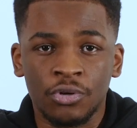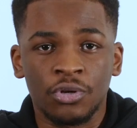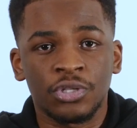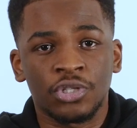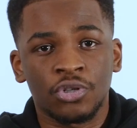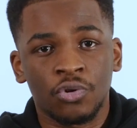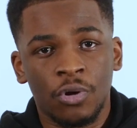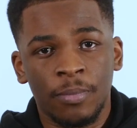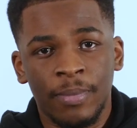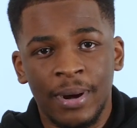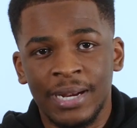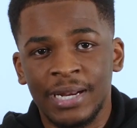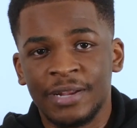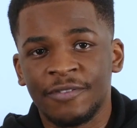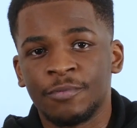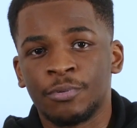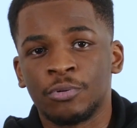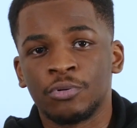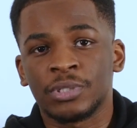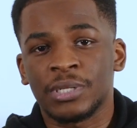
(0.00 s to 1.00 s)
can talk about
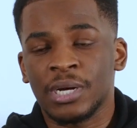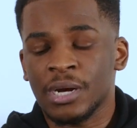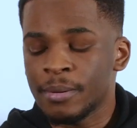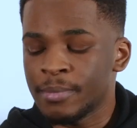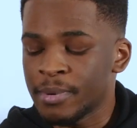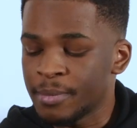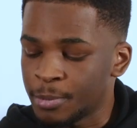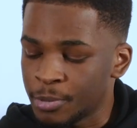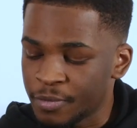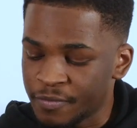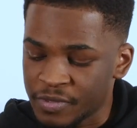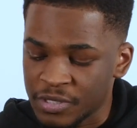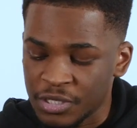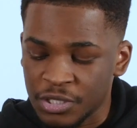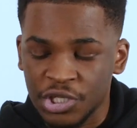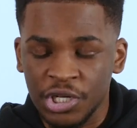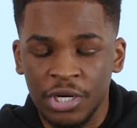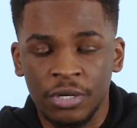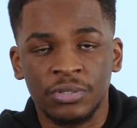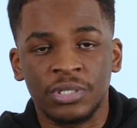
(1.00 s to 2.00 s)
Liverpool's that come up, and obviously
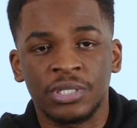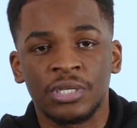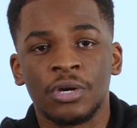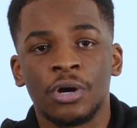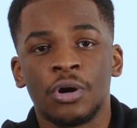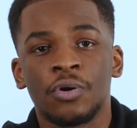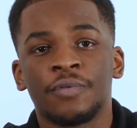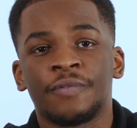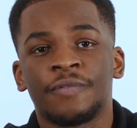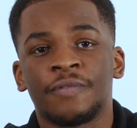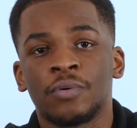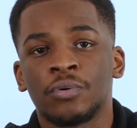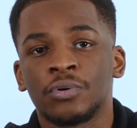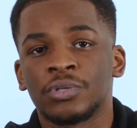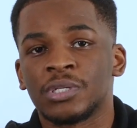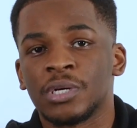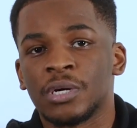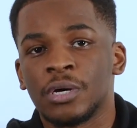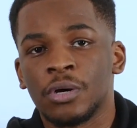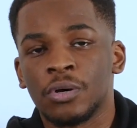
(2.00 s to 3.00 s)
Chelsea 04
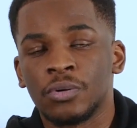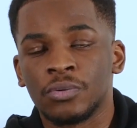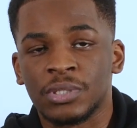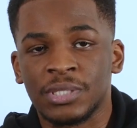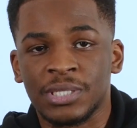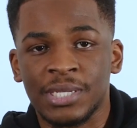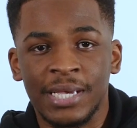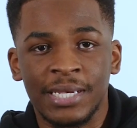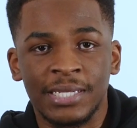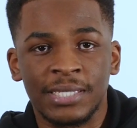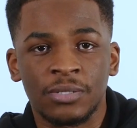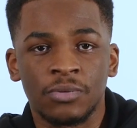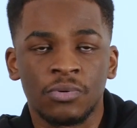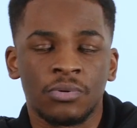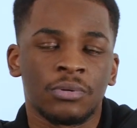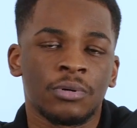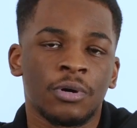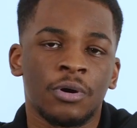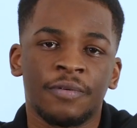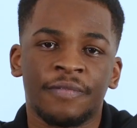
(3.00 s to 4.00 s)
to 06
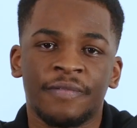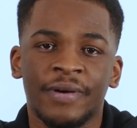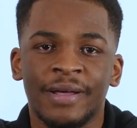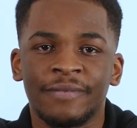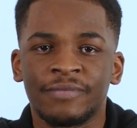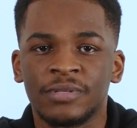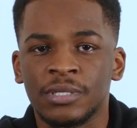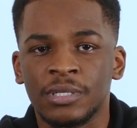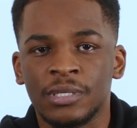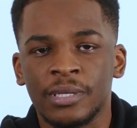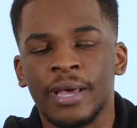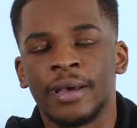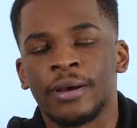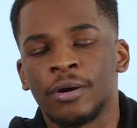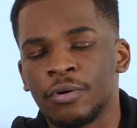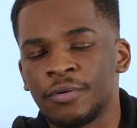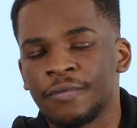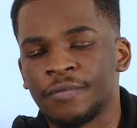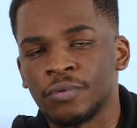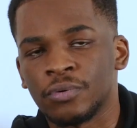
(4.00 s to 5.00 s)
or 05
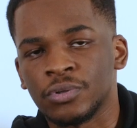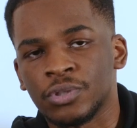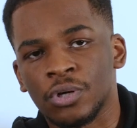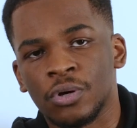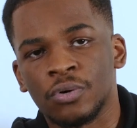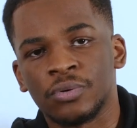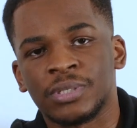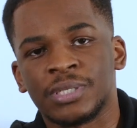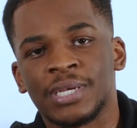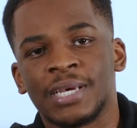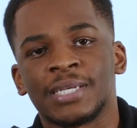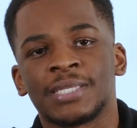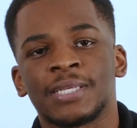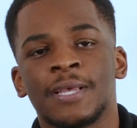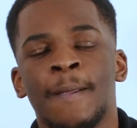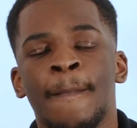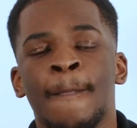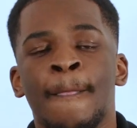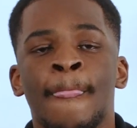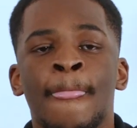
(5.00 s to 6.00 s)
to 04 to 06.
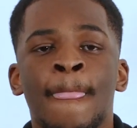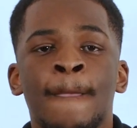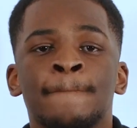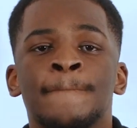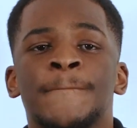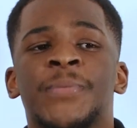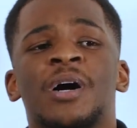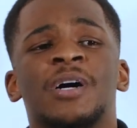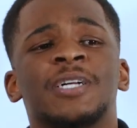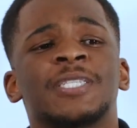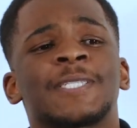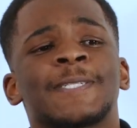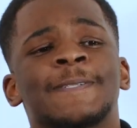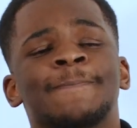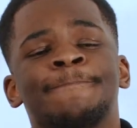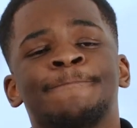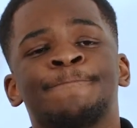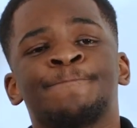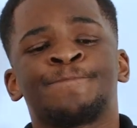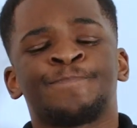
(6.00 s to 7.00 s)
But
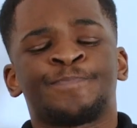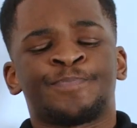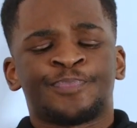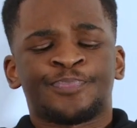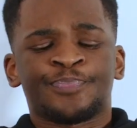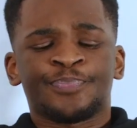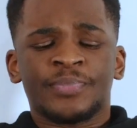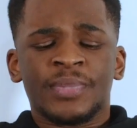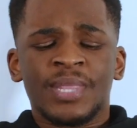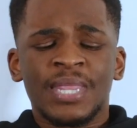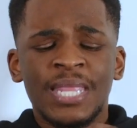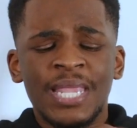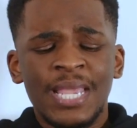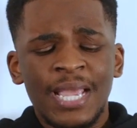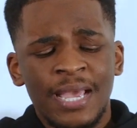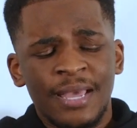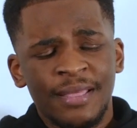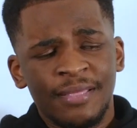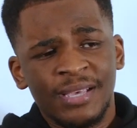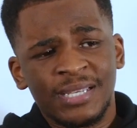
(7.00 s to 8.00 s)

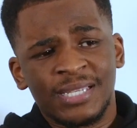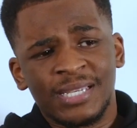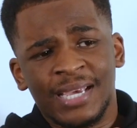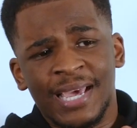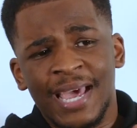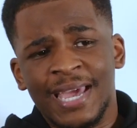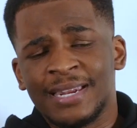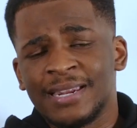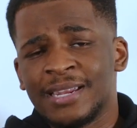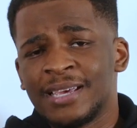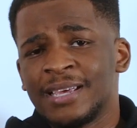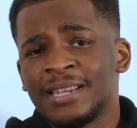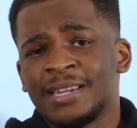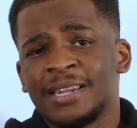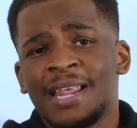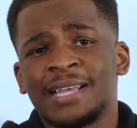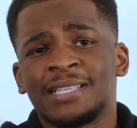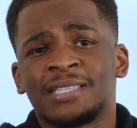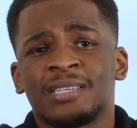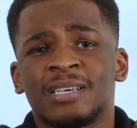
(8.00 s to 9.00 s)
this again, it
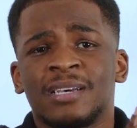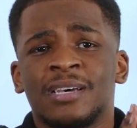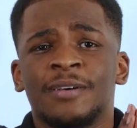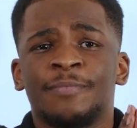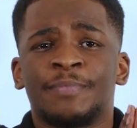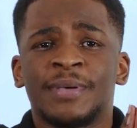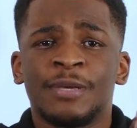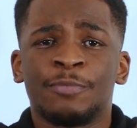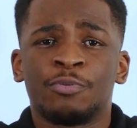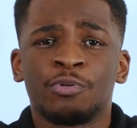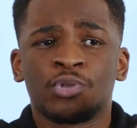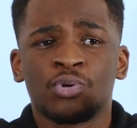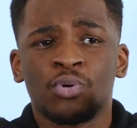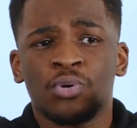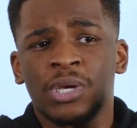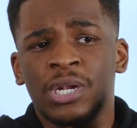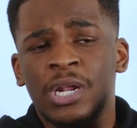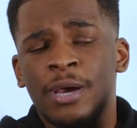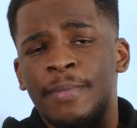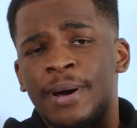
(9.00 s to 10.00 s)
led to people
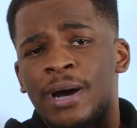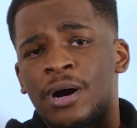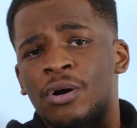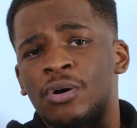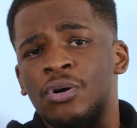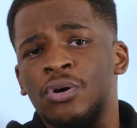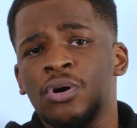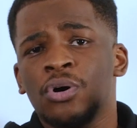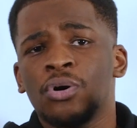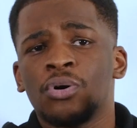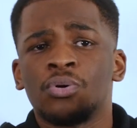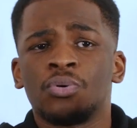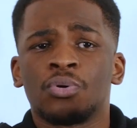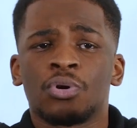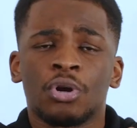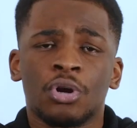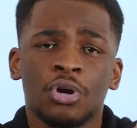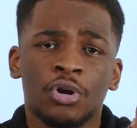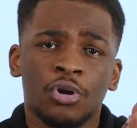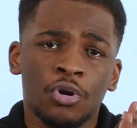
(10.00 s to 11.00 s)
talking about, oh,
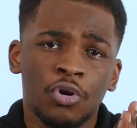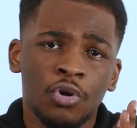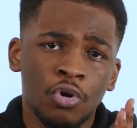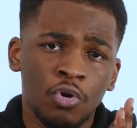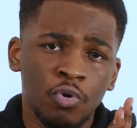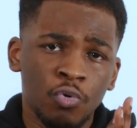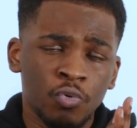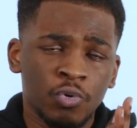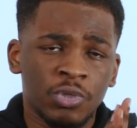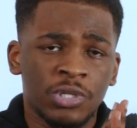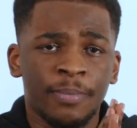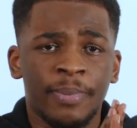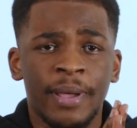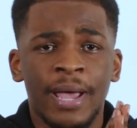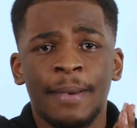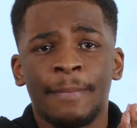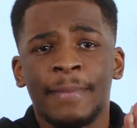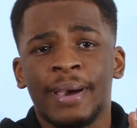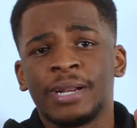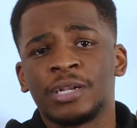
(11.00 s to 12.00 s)
who's the
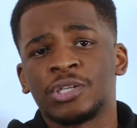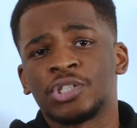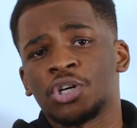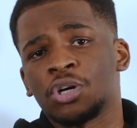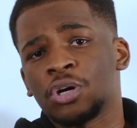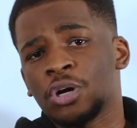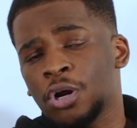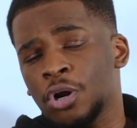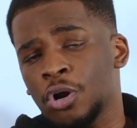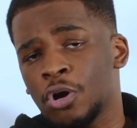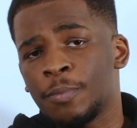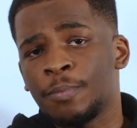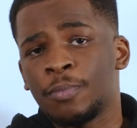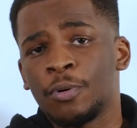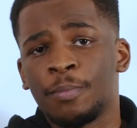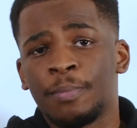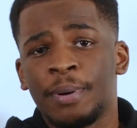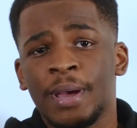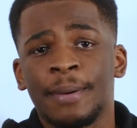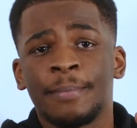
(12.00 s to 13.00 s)
better manager, Klopp
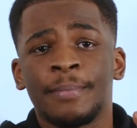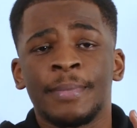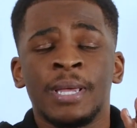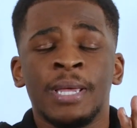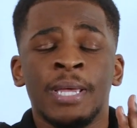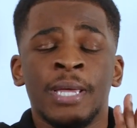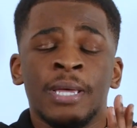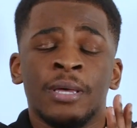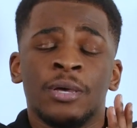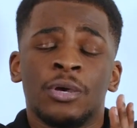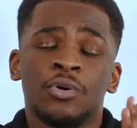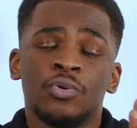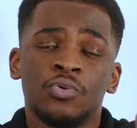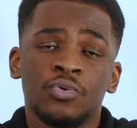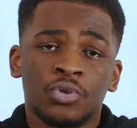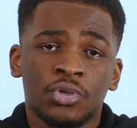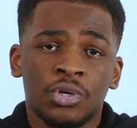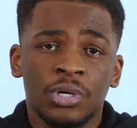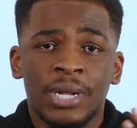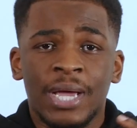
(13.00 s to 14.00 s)
or Pep?
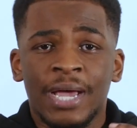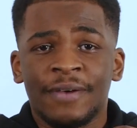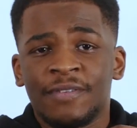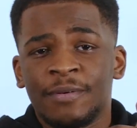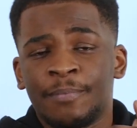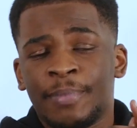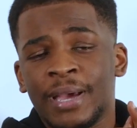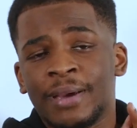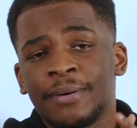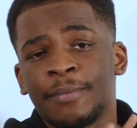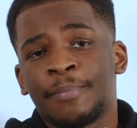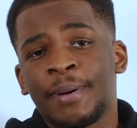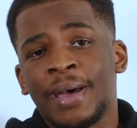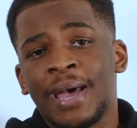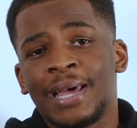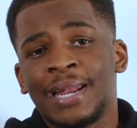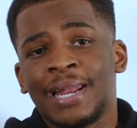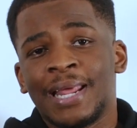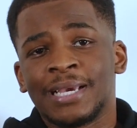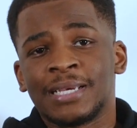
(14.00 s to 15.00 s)
Who's going to have a
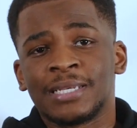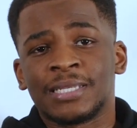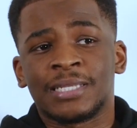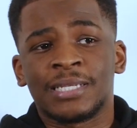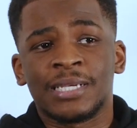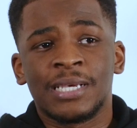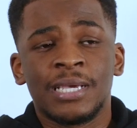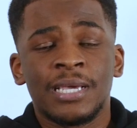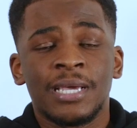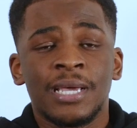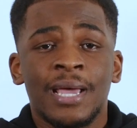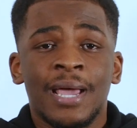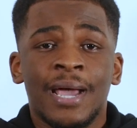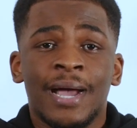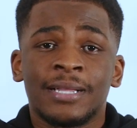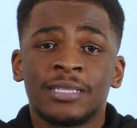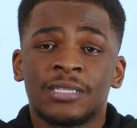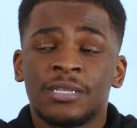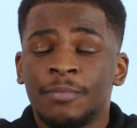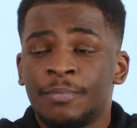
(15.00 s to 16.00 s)
better legacy?
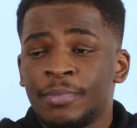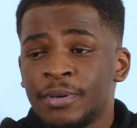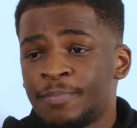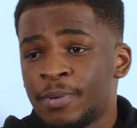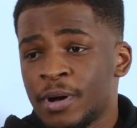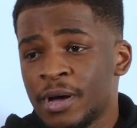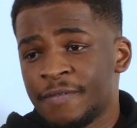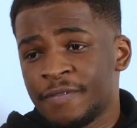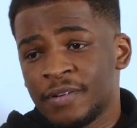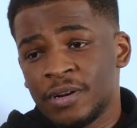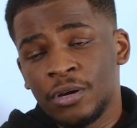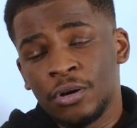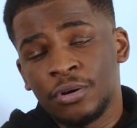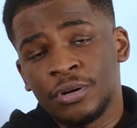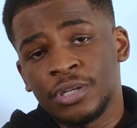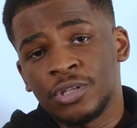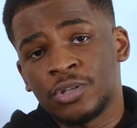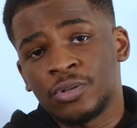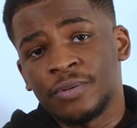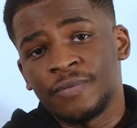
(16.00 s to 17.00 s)
And to be perfectly
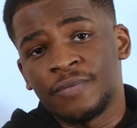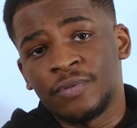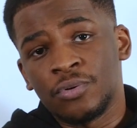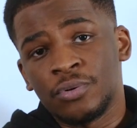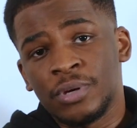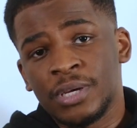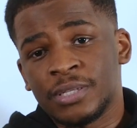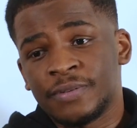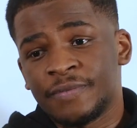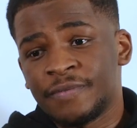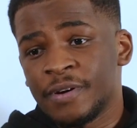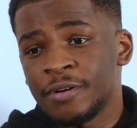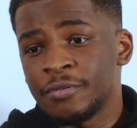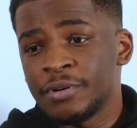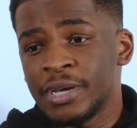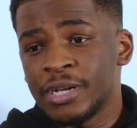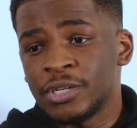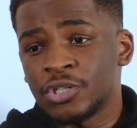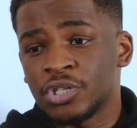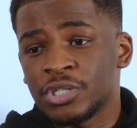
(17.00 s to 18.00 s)
honest with you, it's very
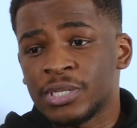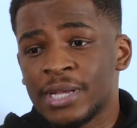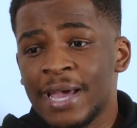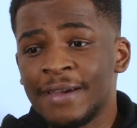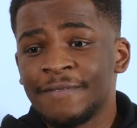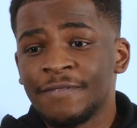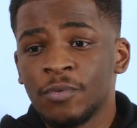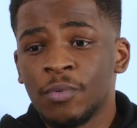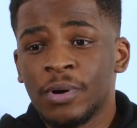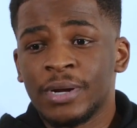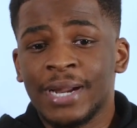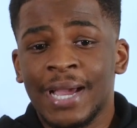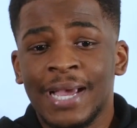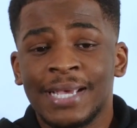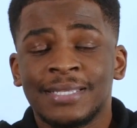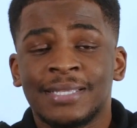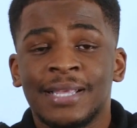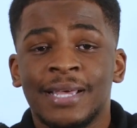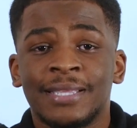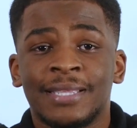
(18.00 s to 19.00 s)
interesting. Everyone
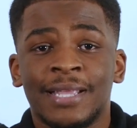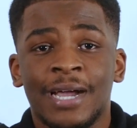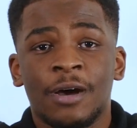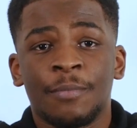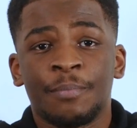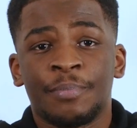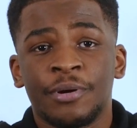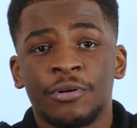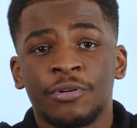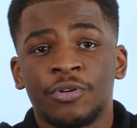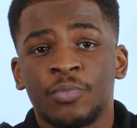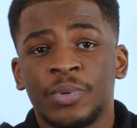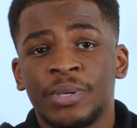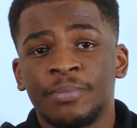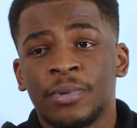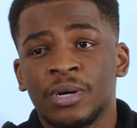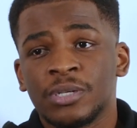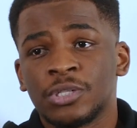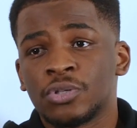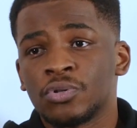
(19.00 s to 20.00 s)
has their down period. We
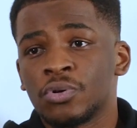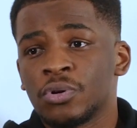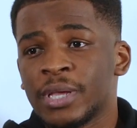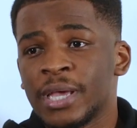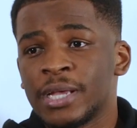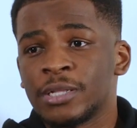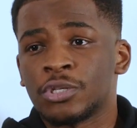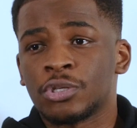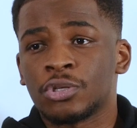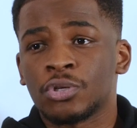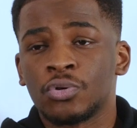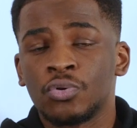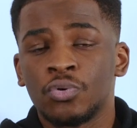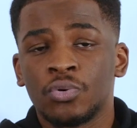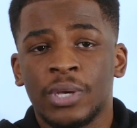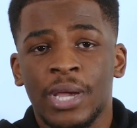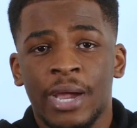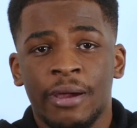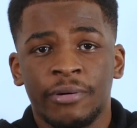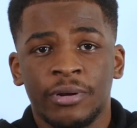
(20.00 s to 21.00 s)
must not get too
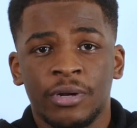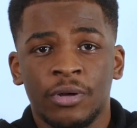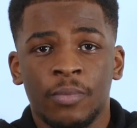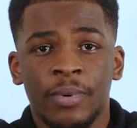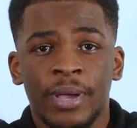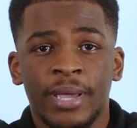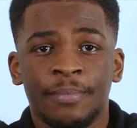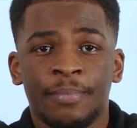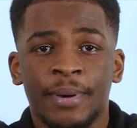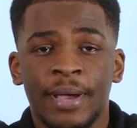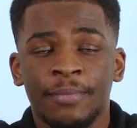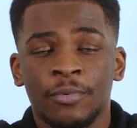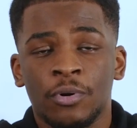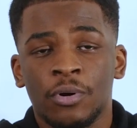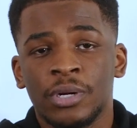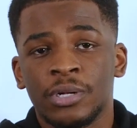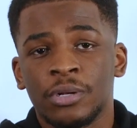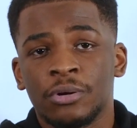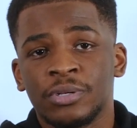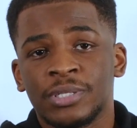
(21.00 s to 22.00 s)
carried away. Pep
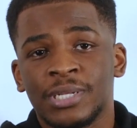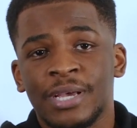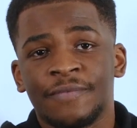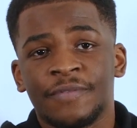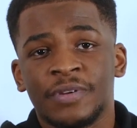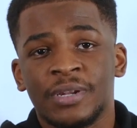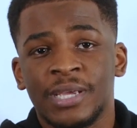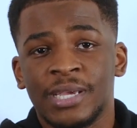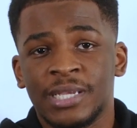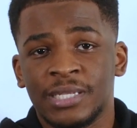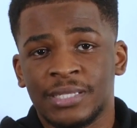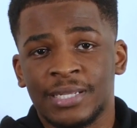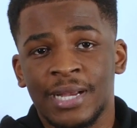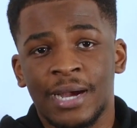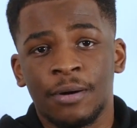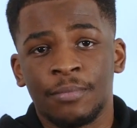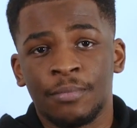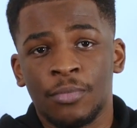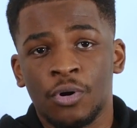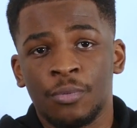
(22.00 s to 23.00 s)
Guardiola's having his
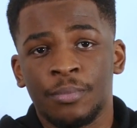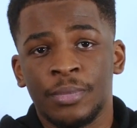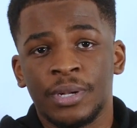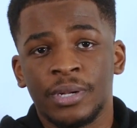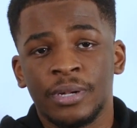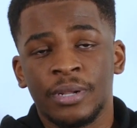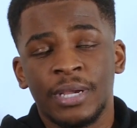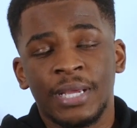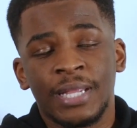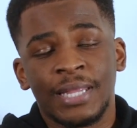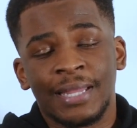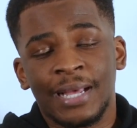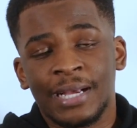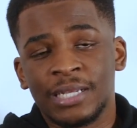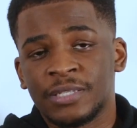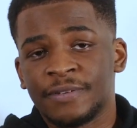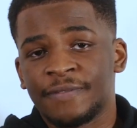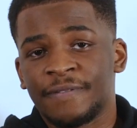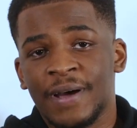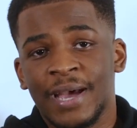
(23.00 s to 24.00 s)
down moment.
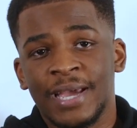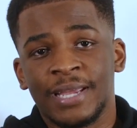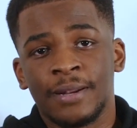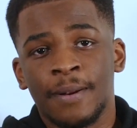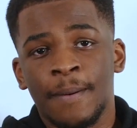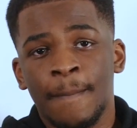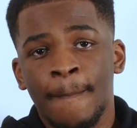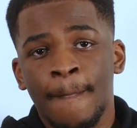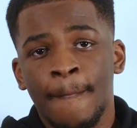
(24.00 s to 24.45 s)
That's fine.